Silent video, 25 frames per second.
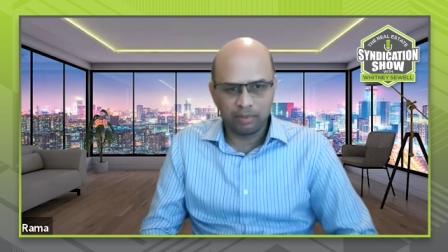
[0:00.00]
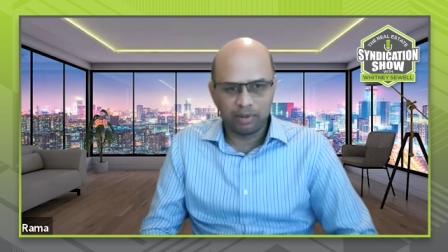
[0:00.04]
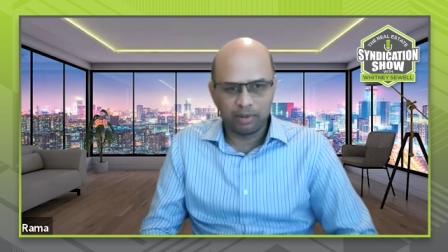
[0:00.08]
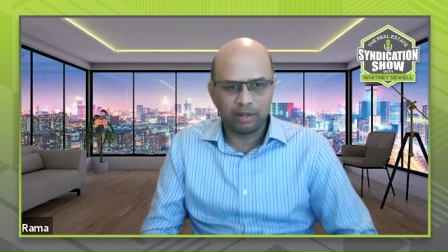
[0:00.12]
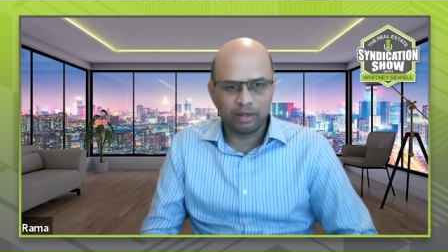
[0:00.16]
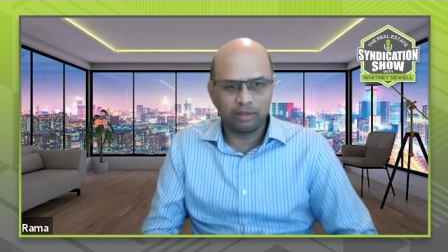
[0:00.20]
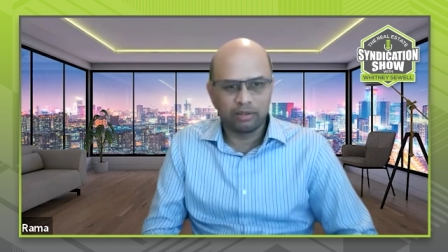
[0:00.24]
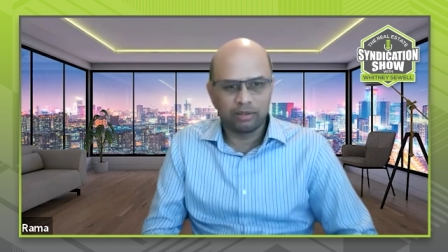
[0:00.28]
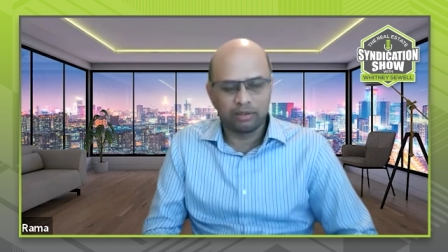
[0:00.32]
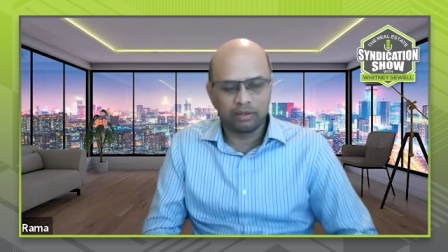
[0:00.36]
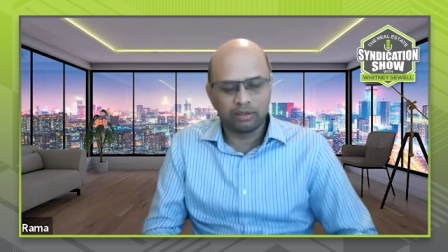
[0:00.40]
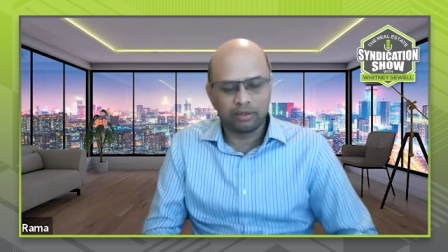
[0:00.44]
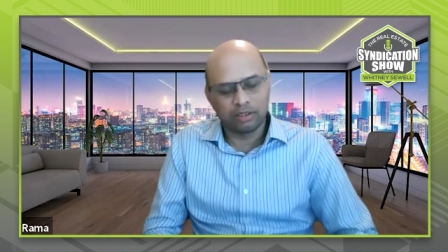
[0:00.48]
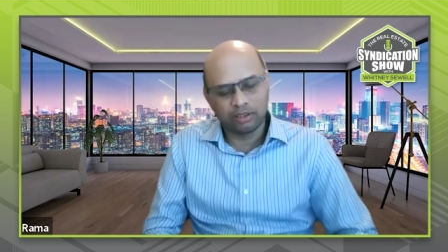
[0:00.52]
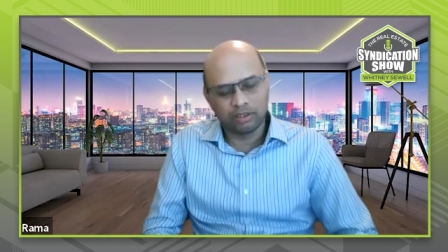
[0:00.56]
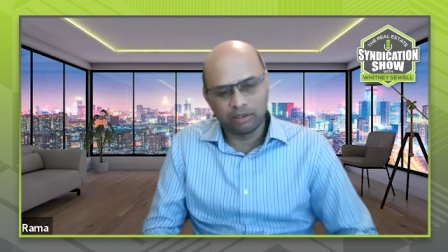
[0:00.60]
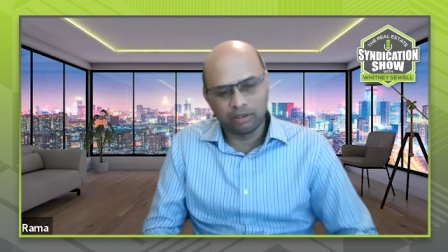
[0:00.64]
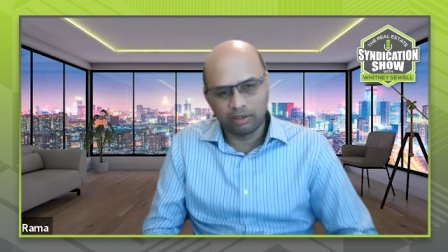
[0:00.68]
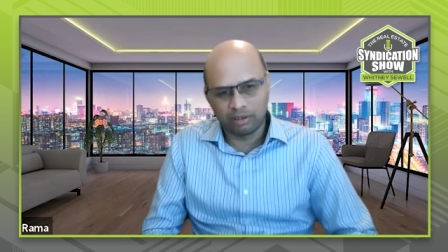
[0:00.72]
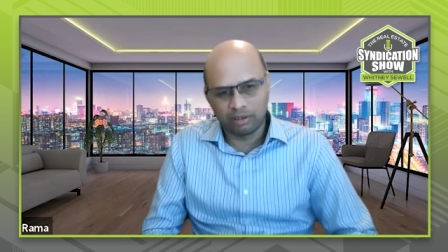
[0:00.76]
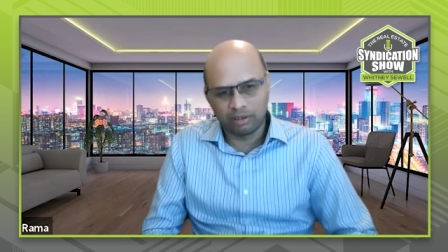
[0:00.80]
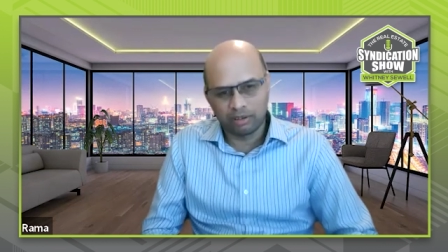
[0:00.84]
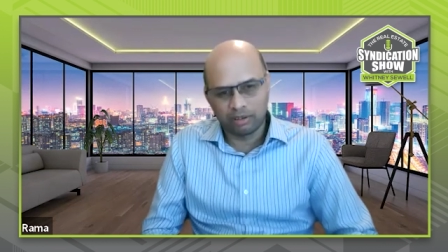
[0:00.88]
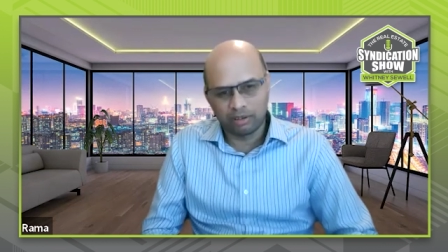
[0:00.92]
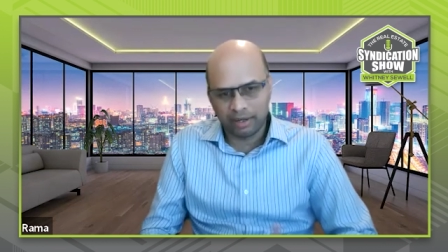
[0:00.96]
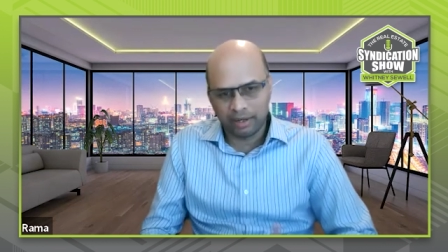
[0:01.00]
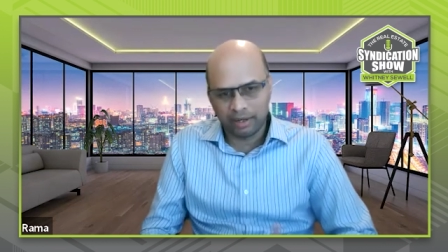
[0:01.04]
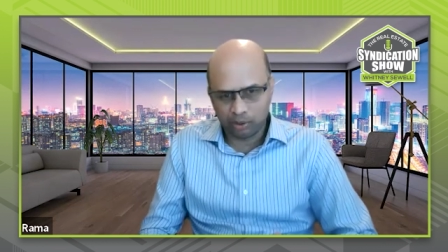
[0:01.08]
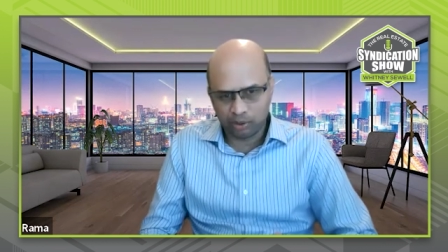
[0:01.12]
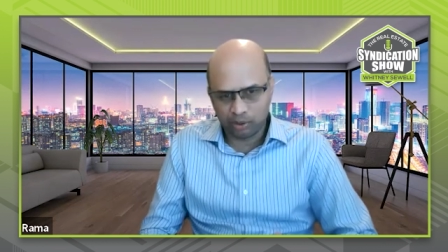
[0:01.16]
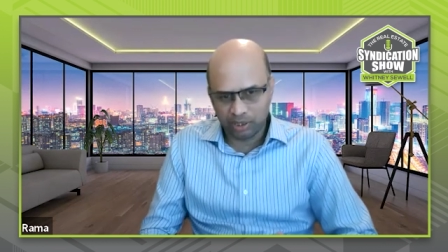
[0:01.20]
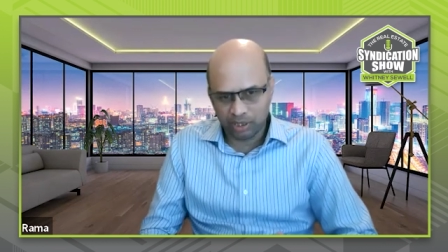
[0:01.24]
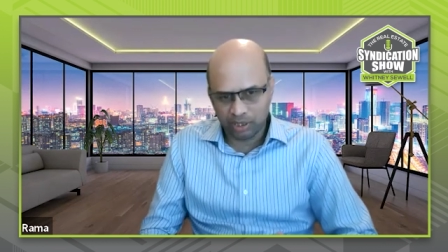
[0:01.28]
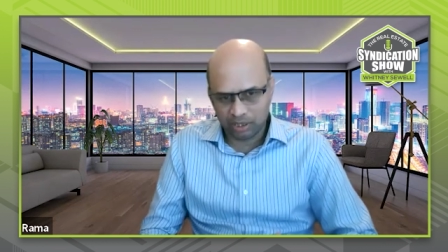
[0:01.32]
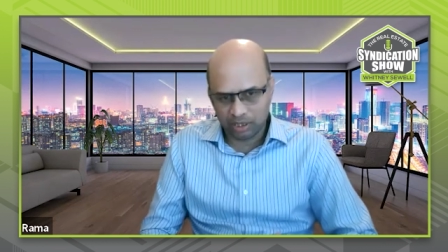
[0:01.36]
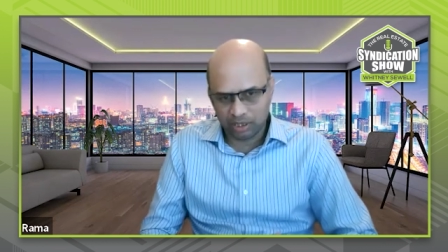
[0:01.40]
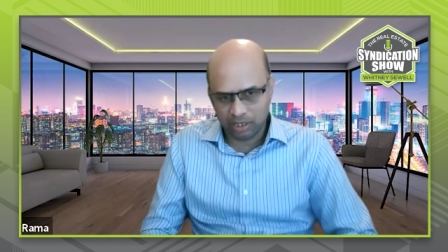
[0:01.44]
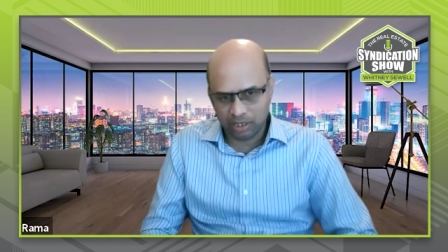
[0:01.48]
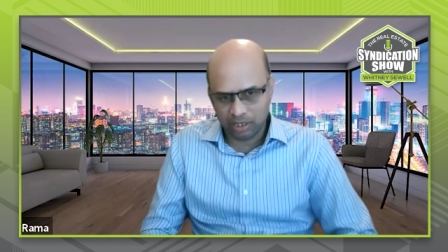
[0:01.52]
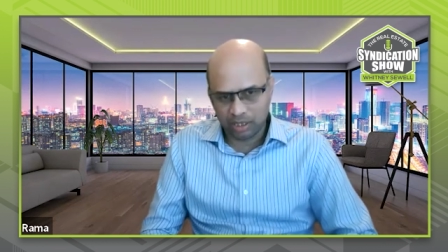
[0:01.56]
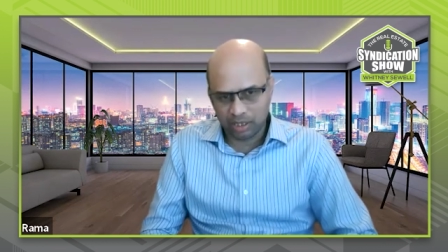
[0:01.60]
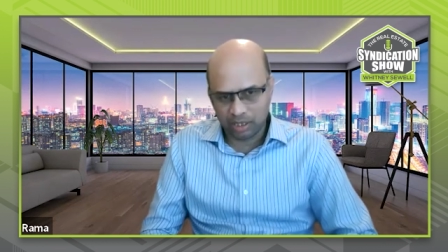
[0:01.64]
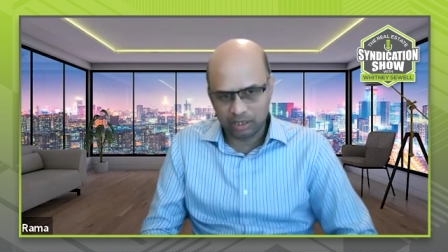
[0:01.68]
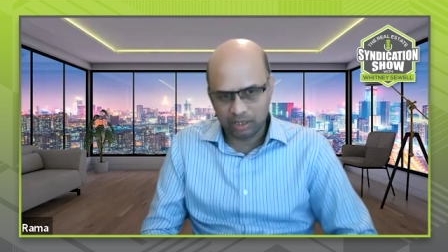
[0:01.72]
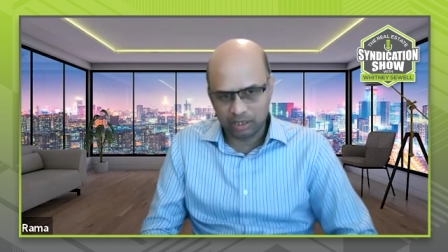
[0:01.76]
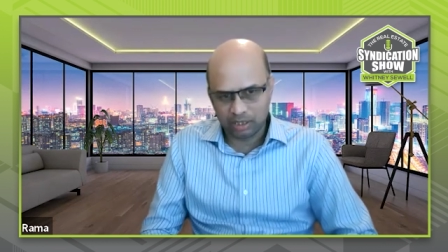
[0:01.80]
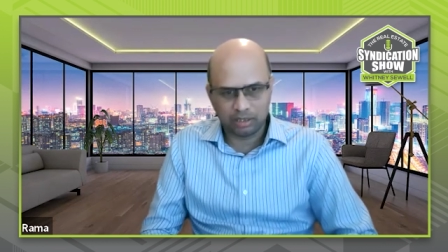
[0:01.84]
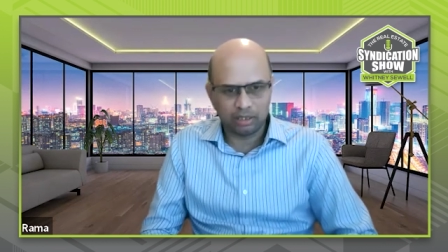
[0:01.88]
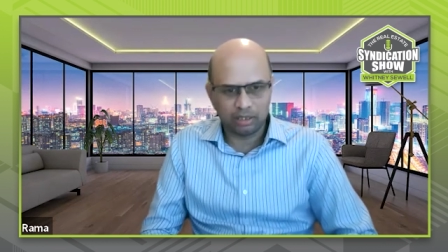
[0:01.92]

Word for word: and you know, rent projections,